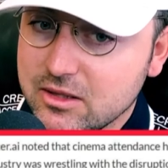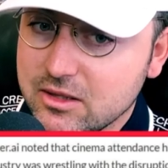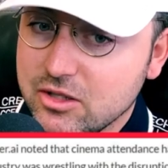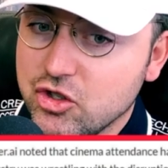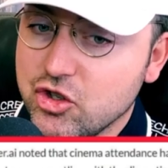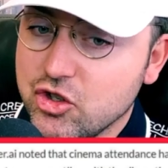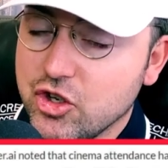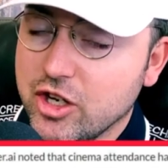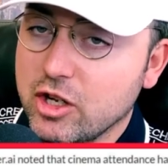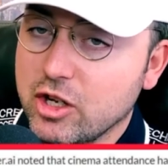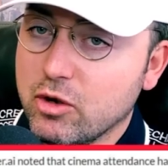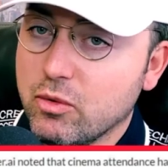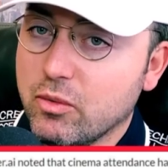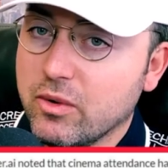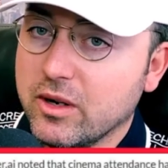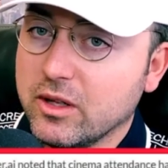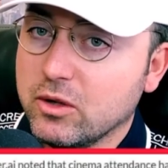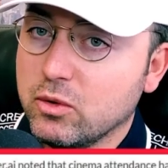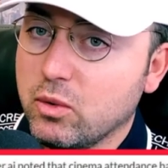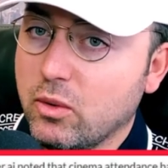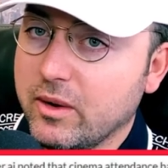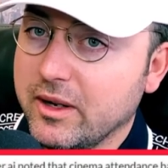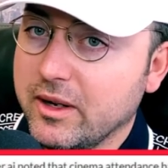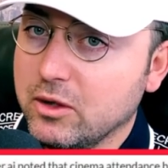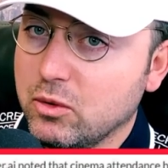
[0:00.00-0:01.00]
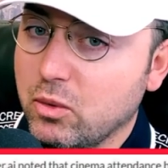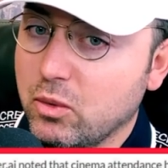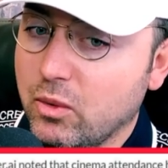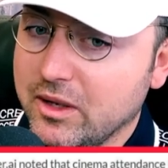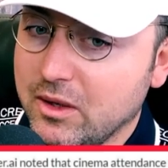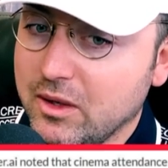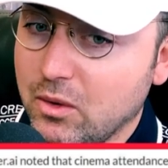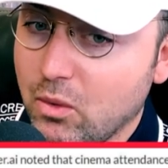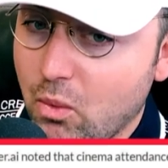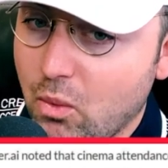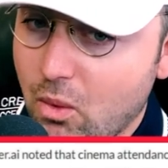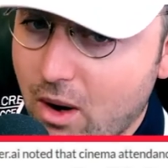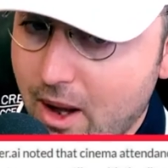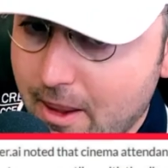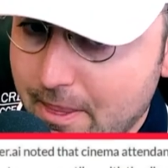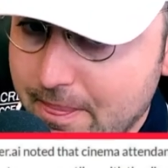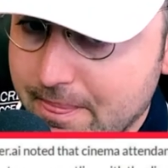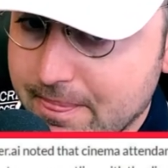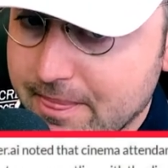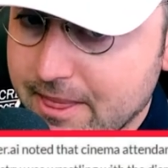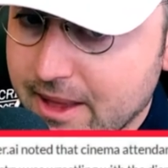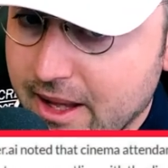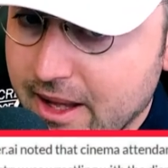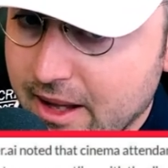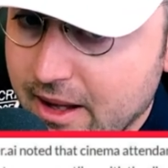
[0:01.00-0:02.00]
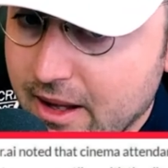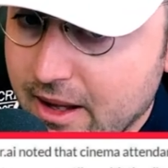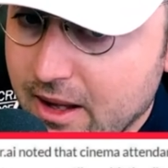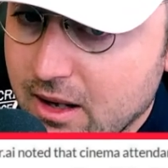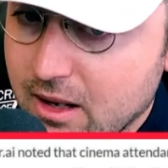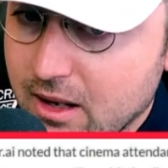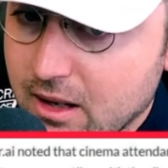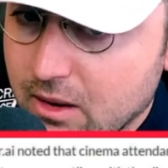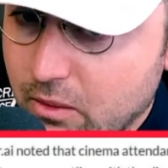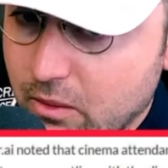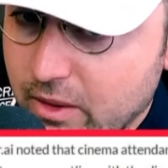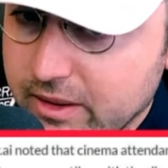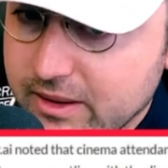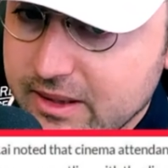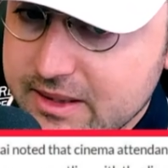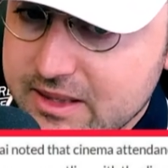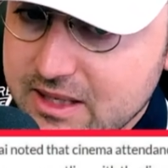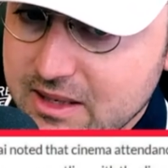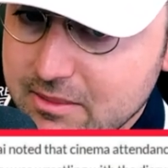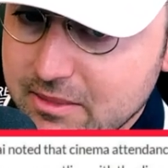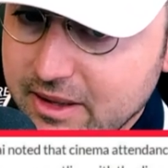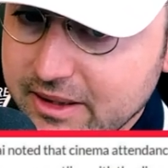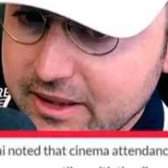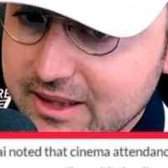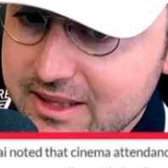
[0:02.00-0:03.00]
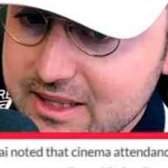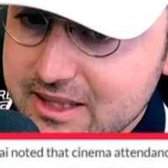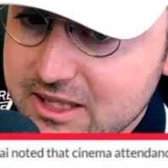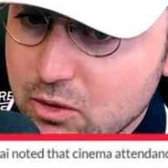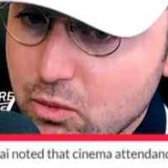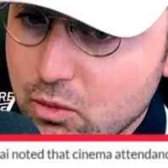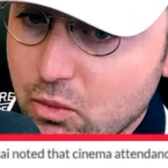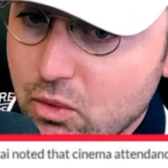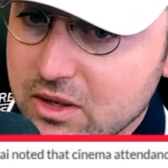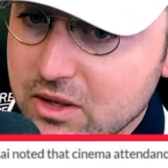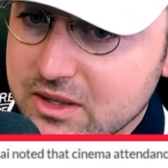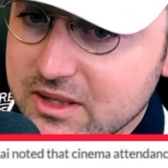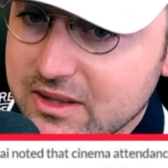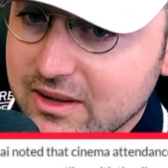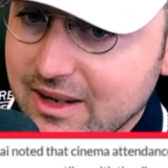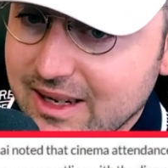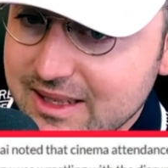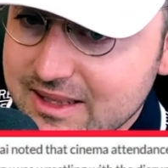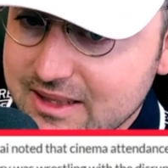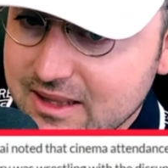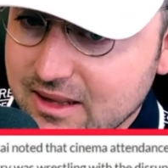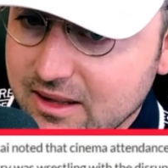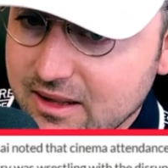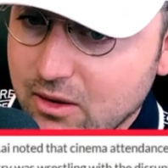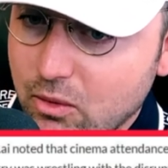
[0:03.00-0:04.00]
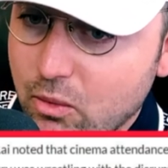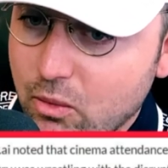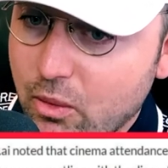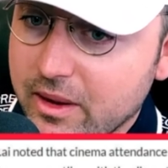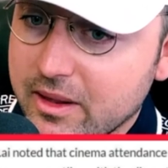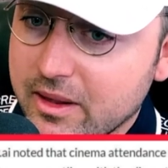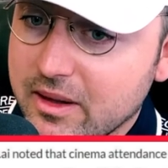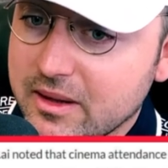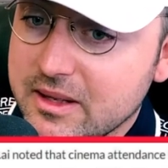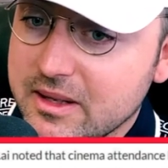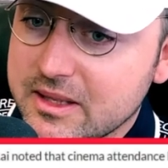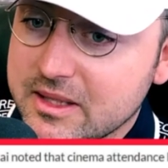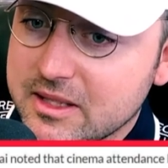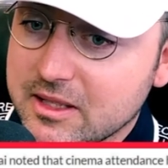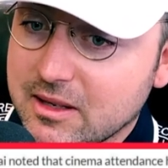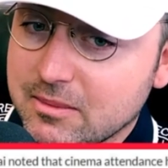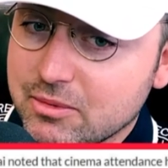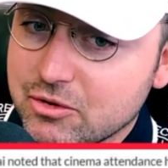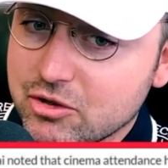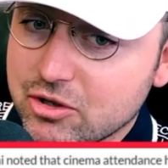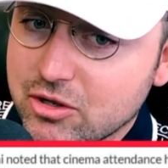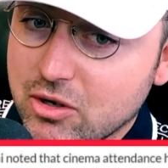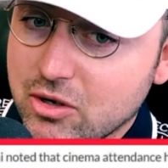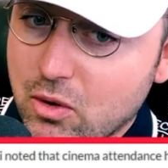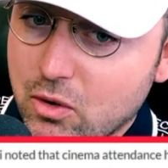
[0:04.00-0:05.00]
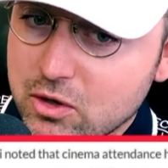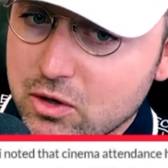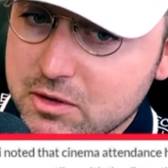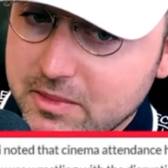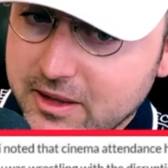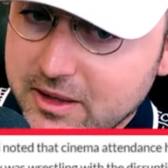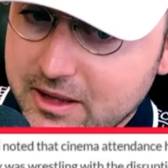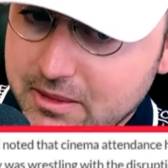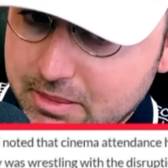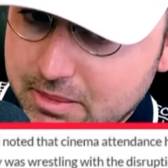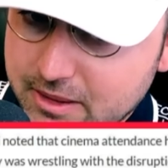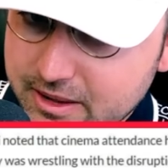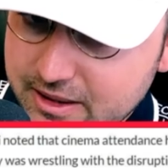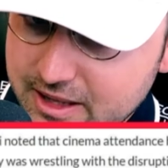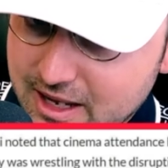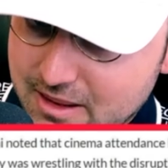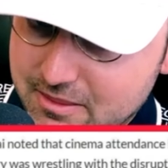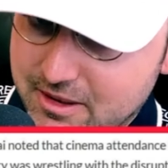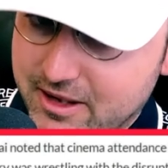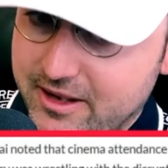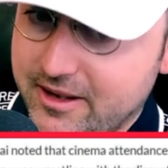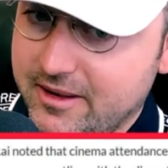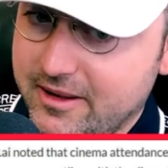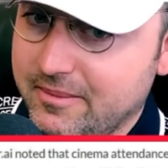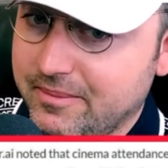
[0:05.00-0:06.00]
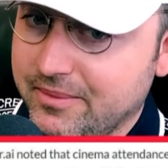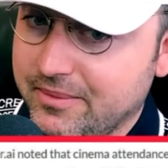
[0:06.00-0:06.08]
January 2021, when the cinema industry was wrestling with the disruption caused by the pandemic.